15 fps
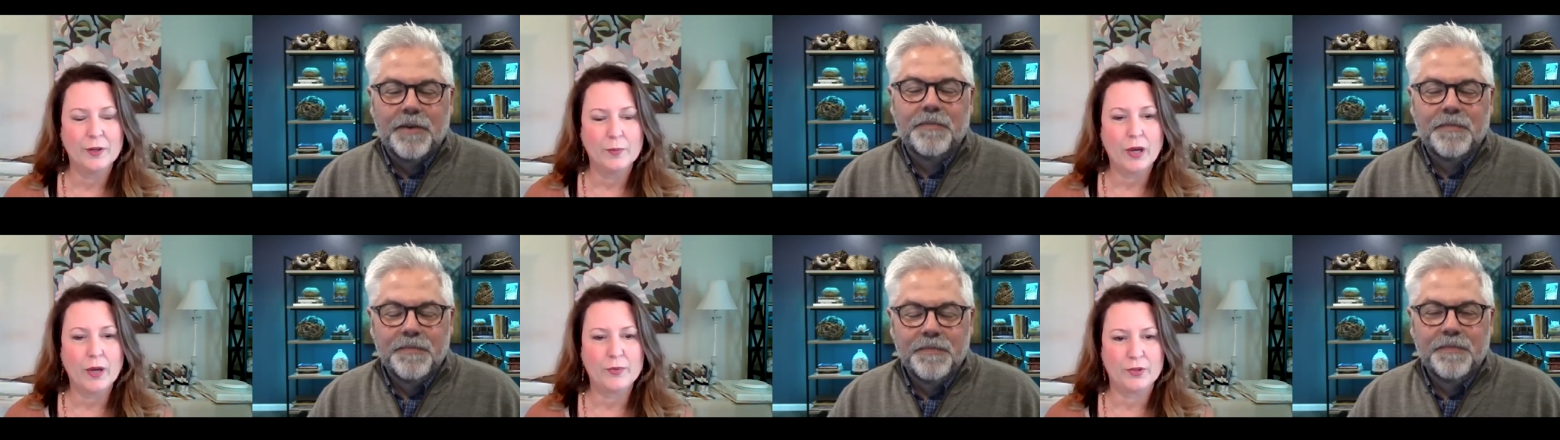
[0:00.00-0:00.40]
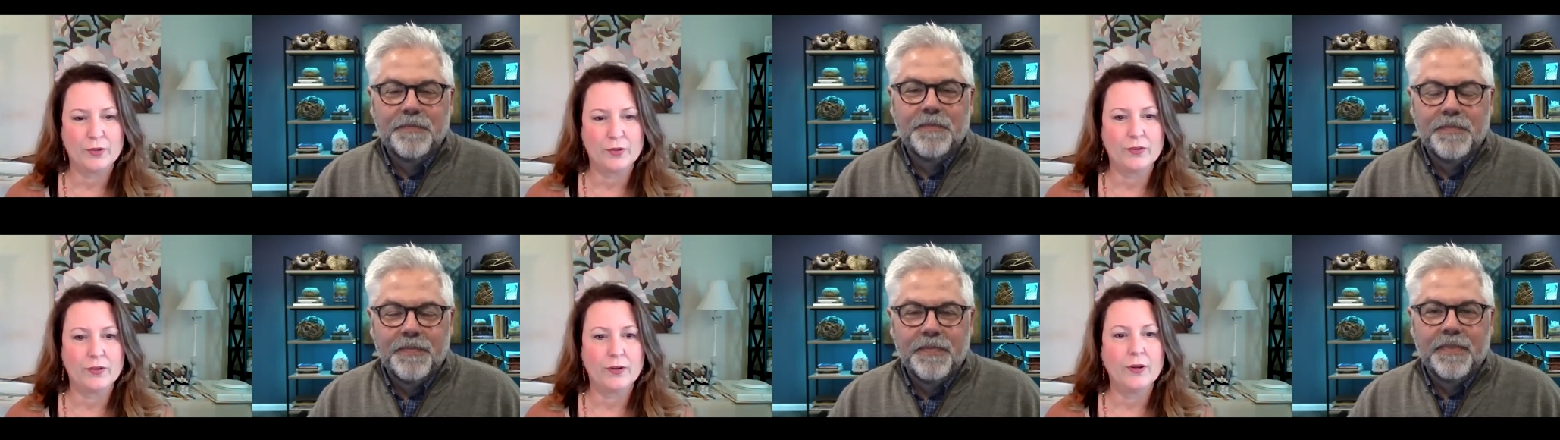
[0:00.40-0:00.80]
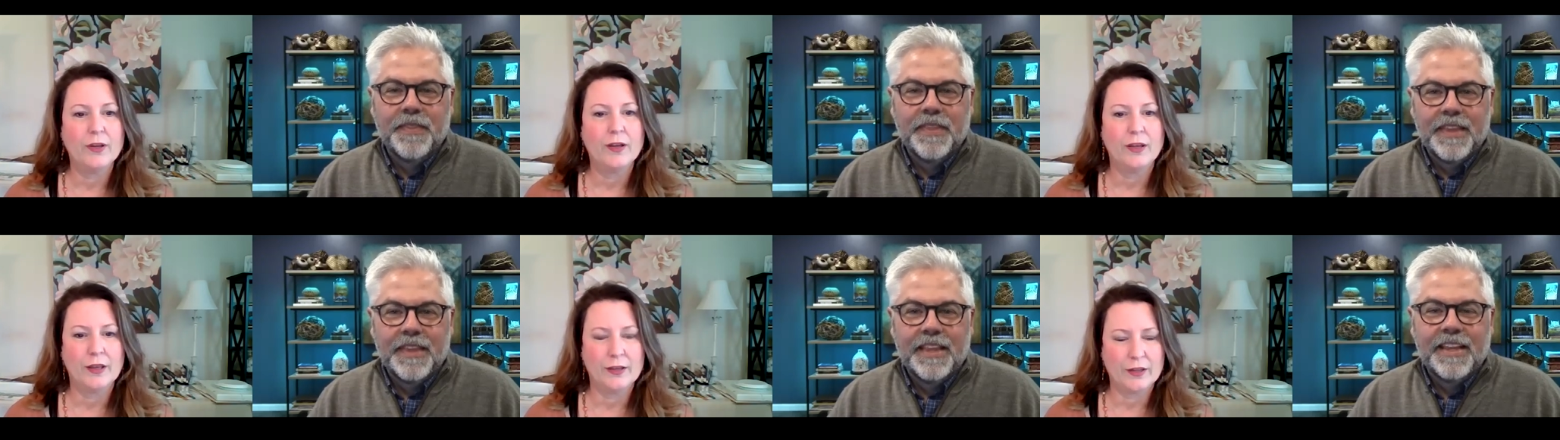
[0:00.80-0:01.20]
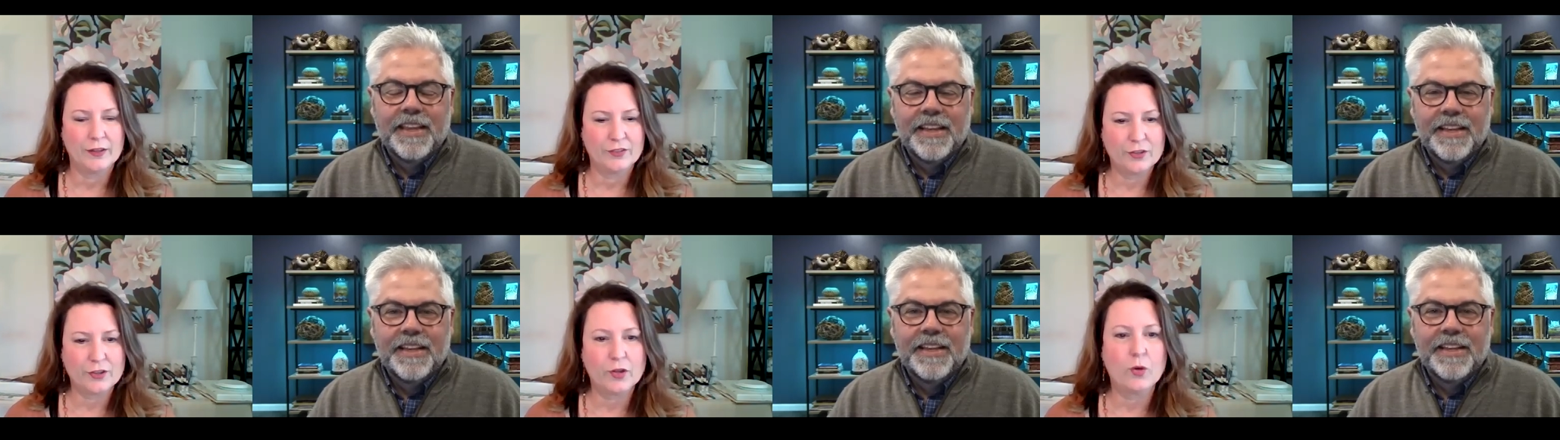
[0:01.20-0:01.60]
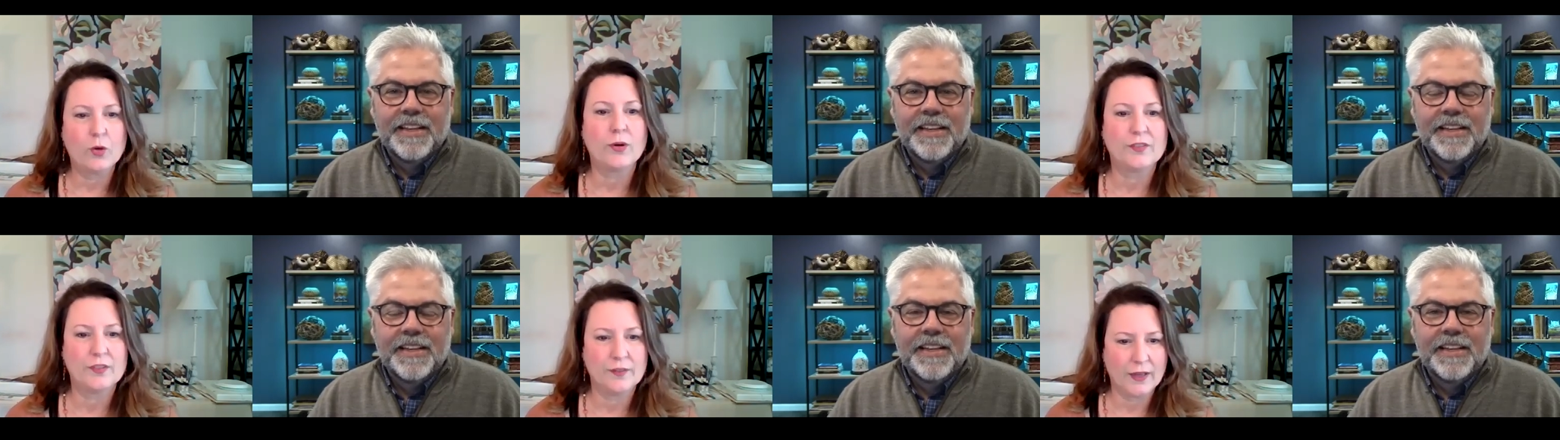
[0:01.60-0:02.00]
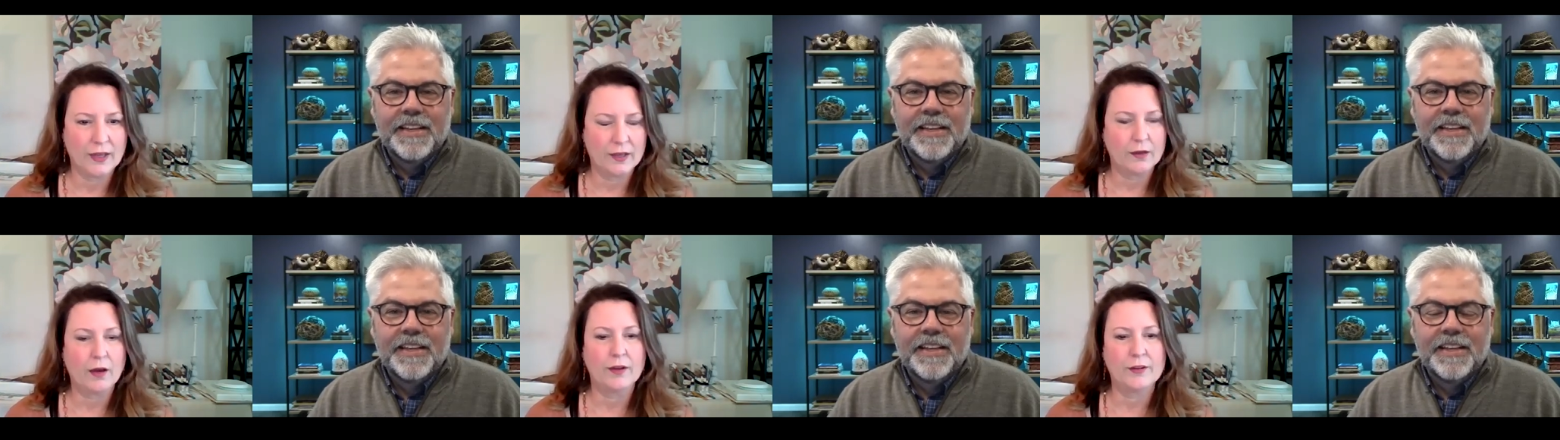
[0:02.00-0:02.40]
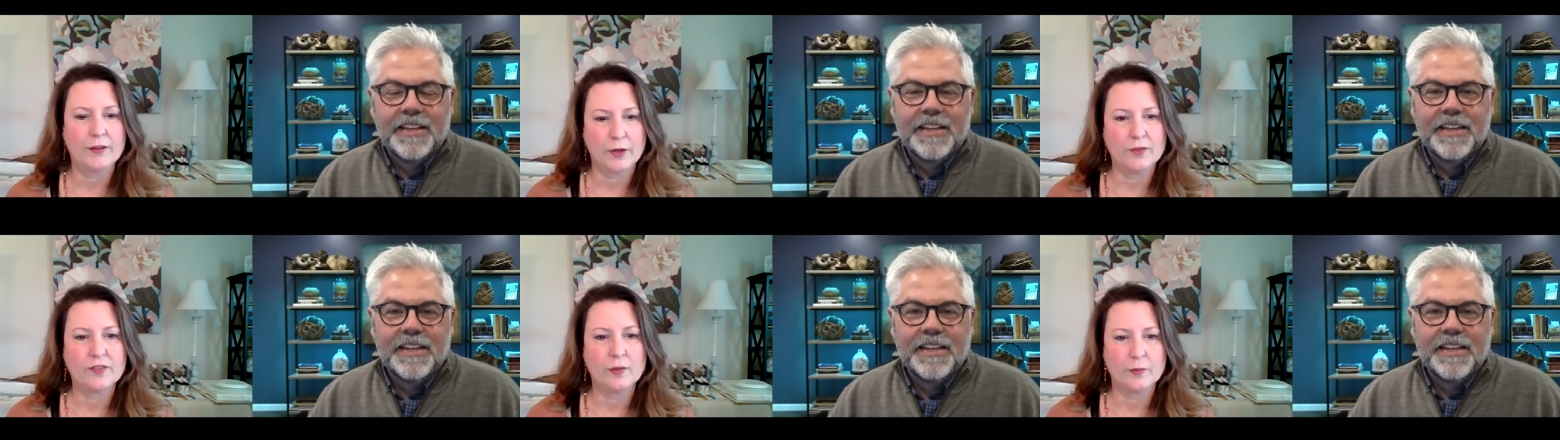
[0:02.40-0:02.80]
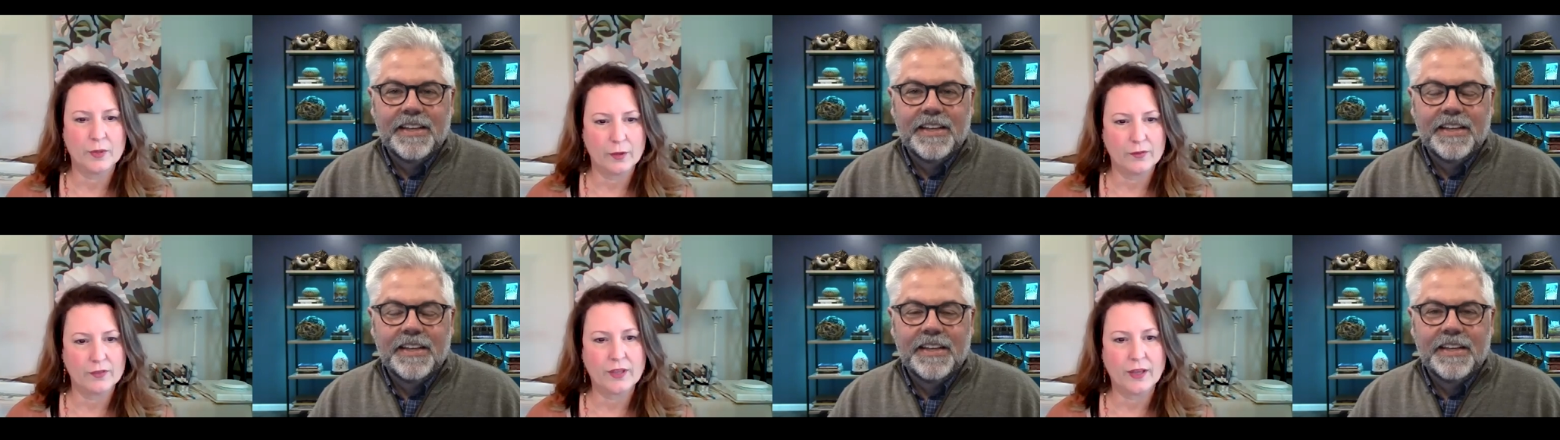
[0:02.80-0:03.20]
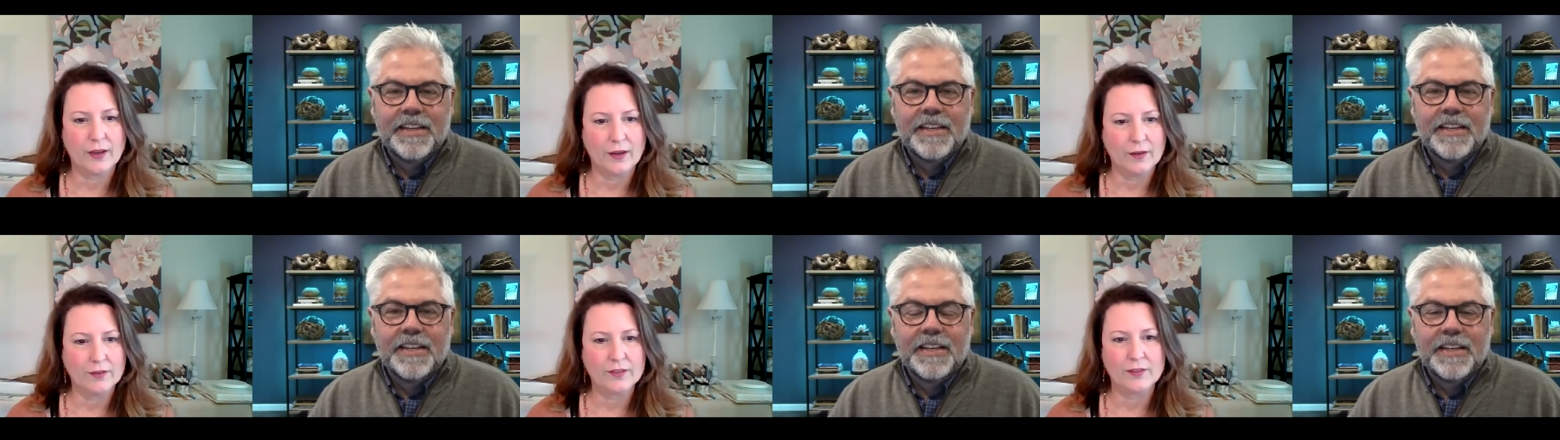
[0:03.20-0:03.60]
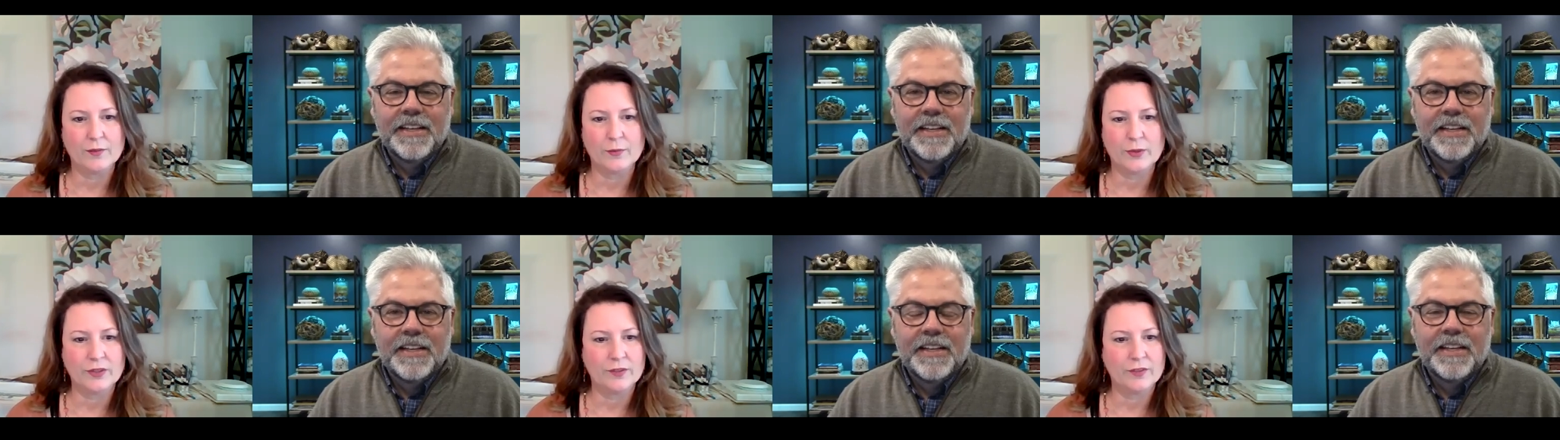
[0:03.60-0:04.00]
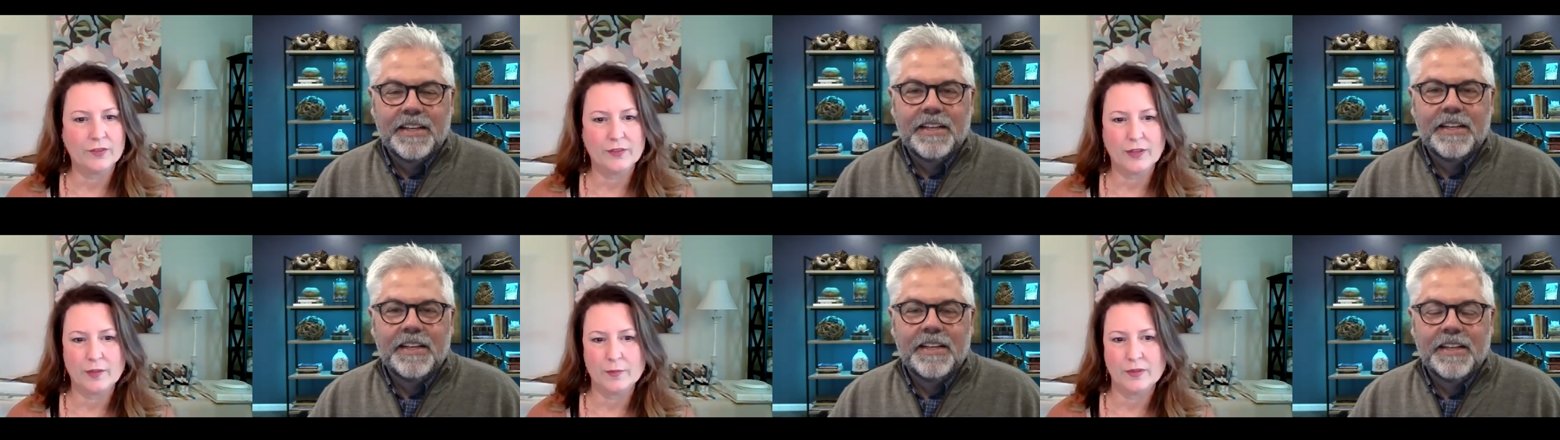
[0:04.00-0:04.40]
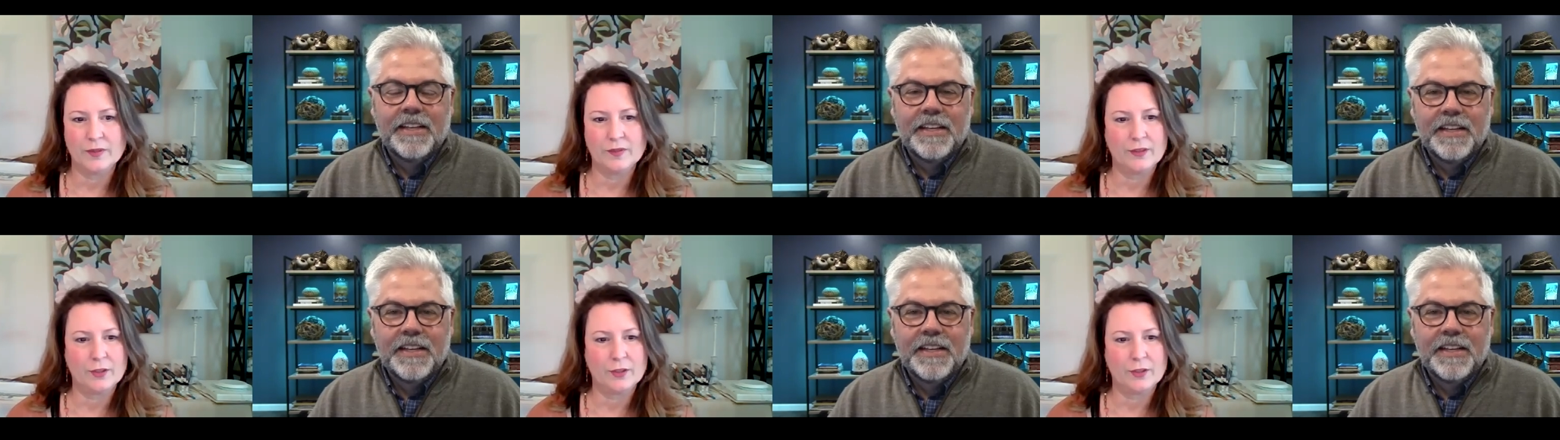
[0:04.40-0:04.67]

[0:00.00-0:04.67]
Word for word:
Speaker 1: popular. And I took a course in that and got to know some of those gals, and we just stayed busy.